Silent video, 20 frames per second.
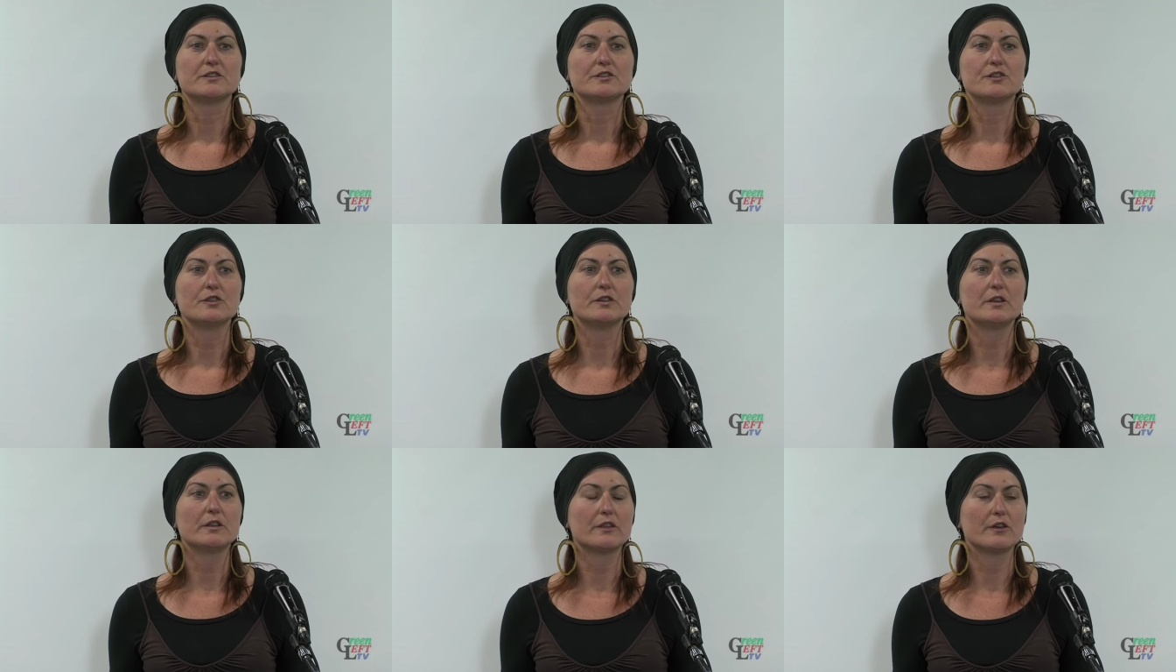
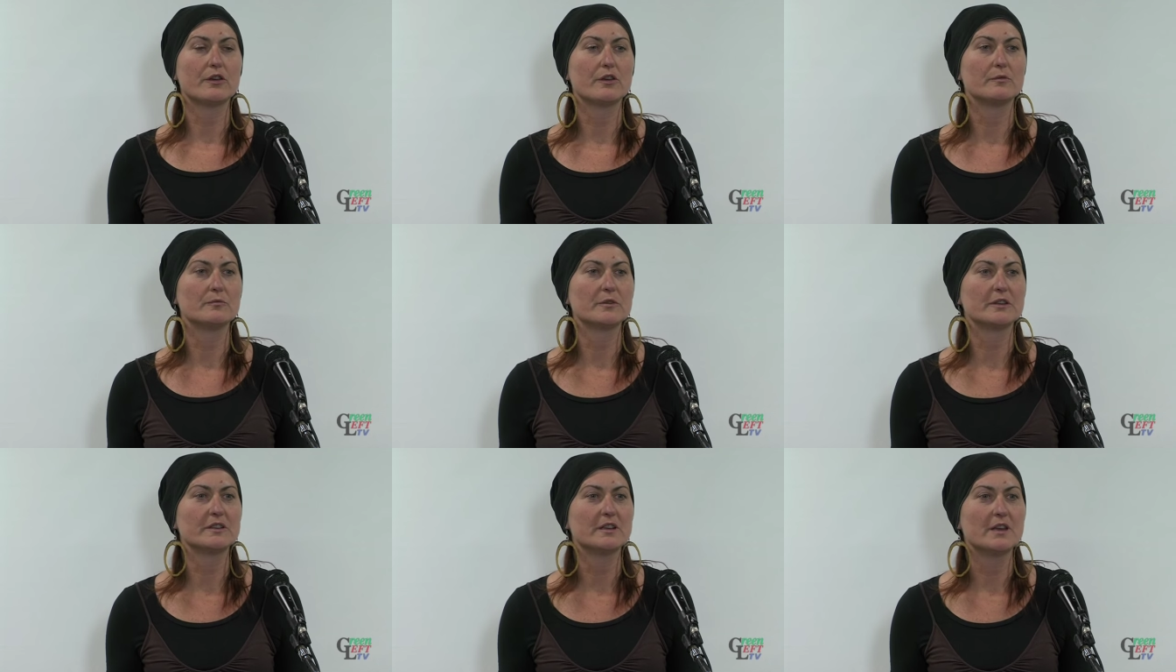Judith
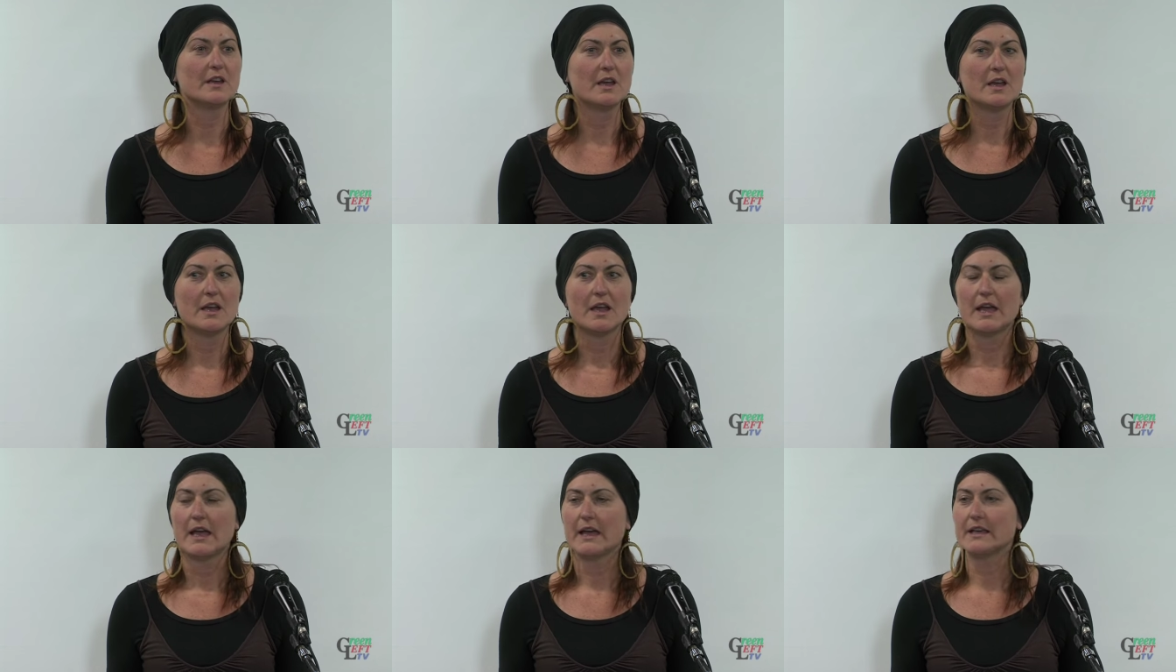Herman
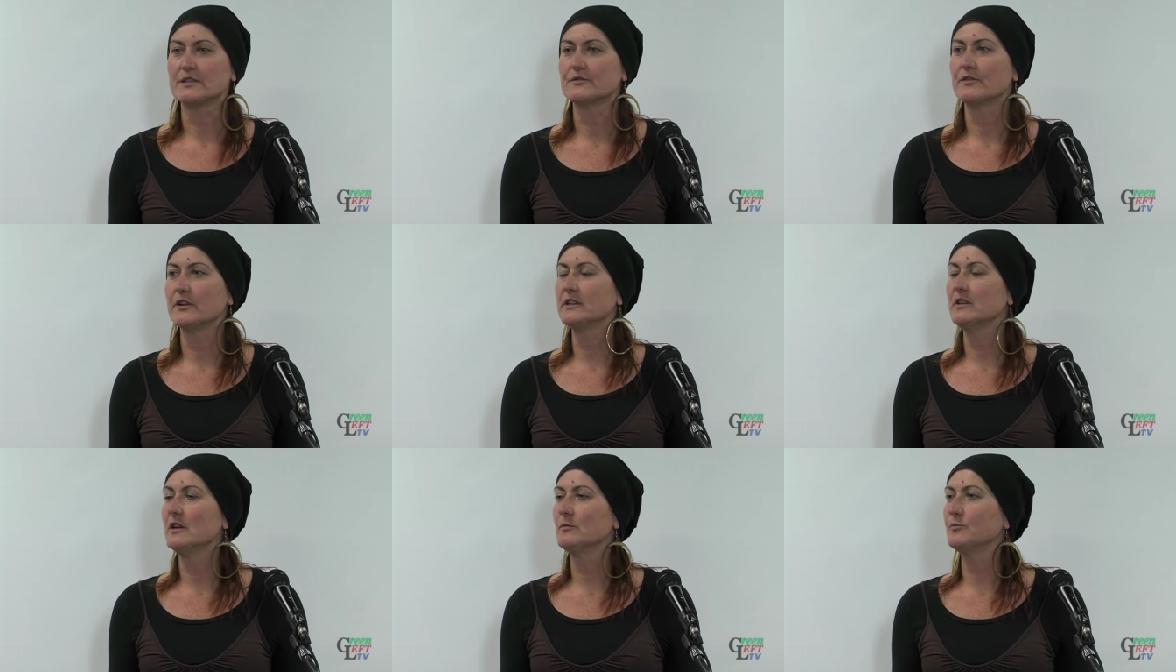has
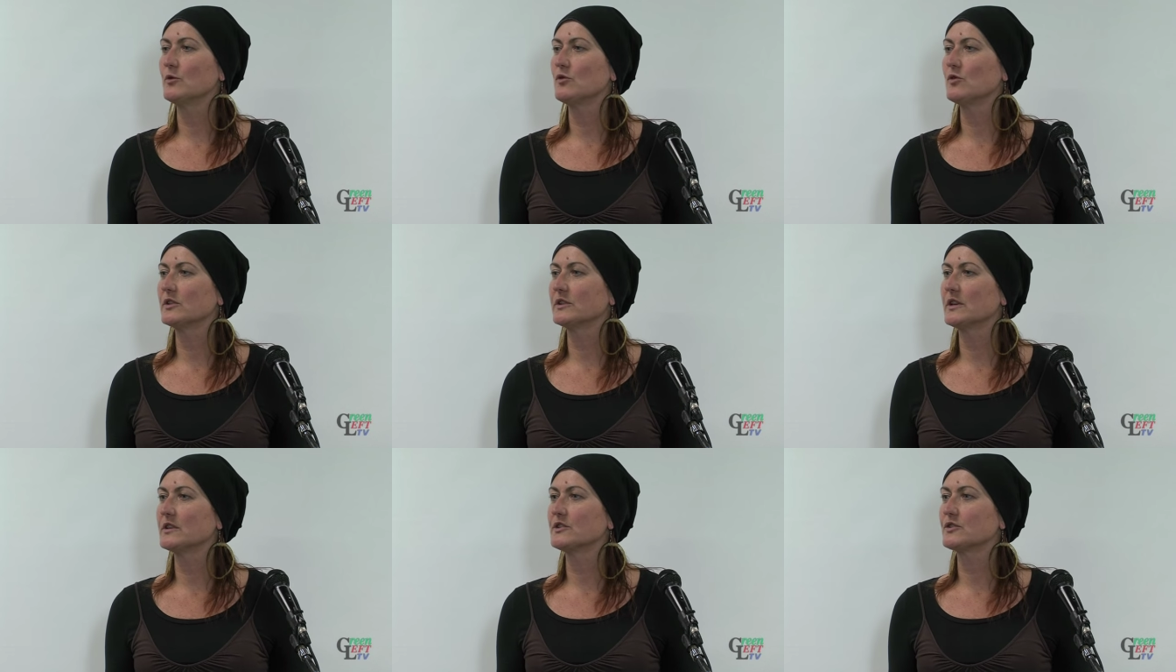written a
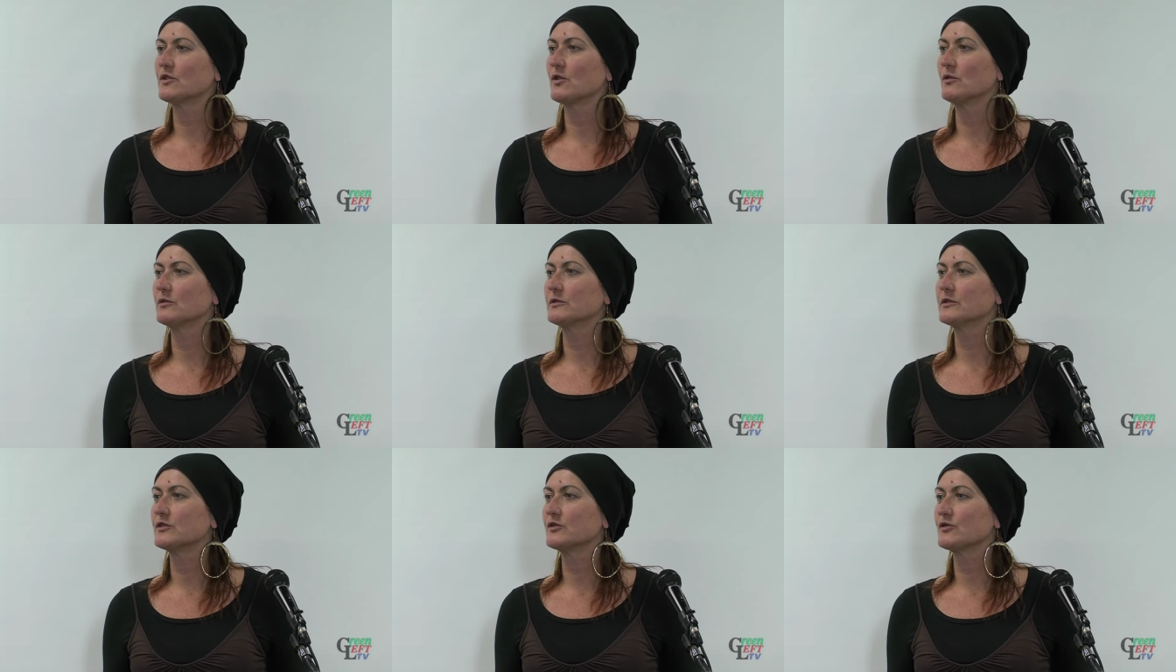book that's
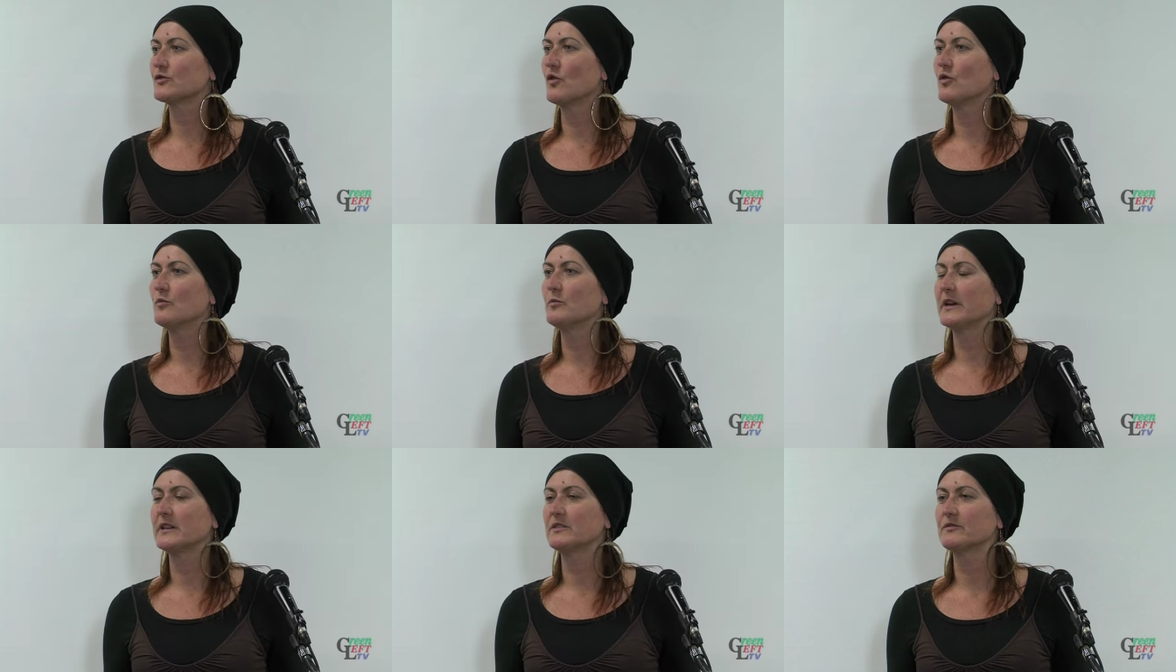called
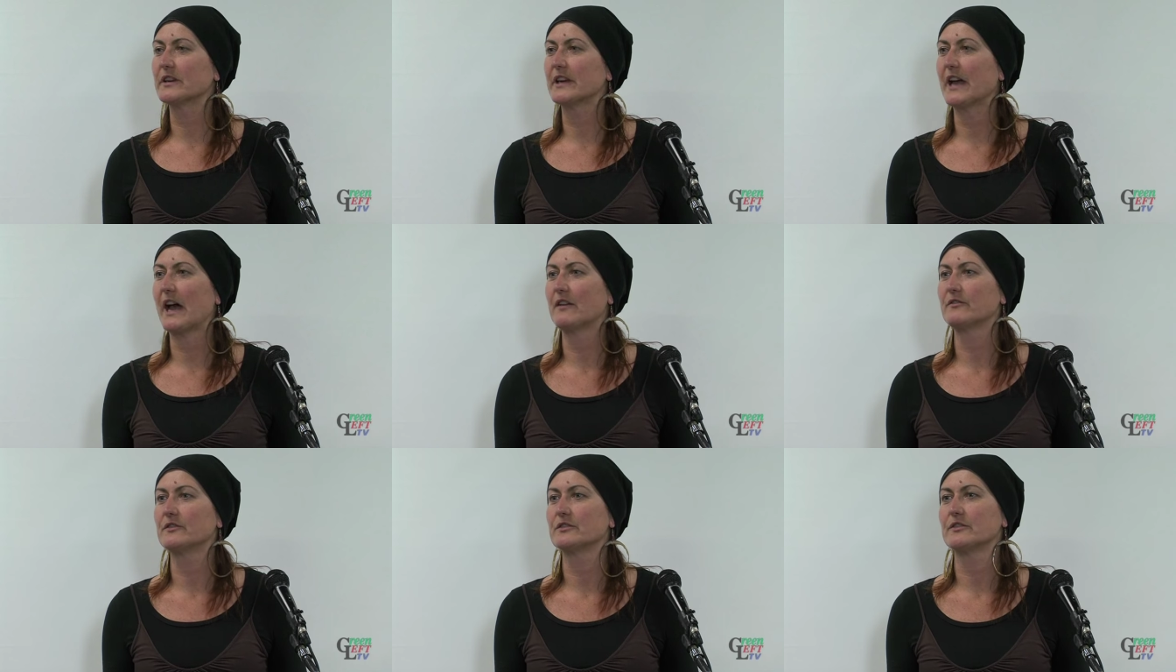Trauma and
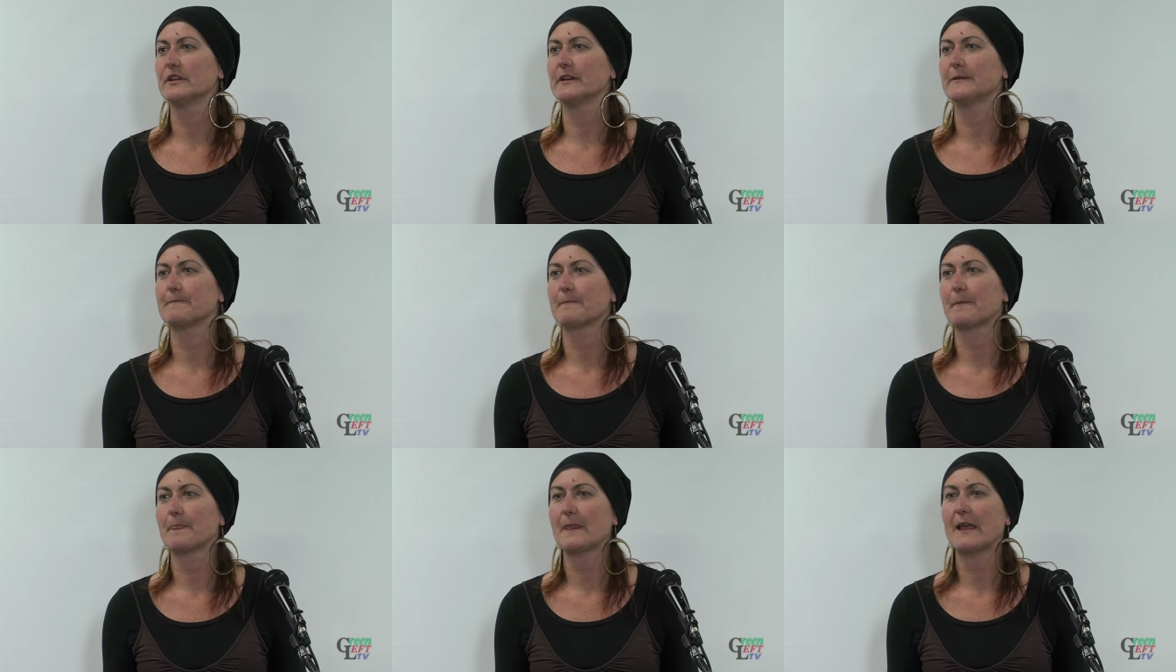Recovery.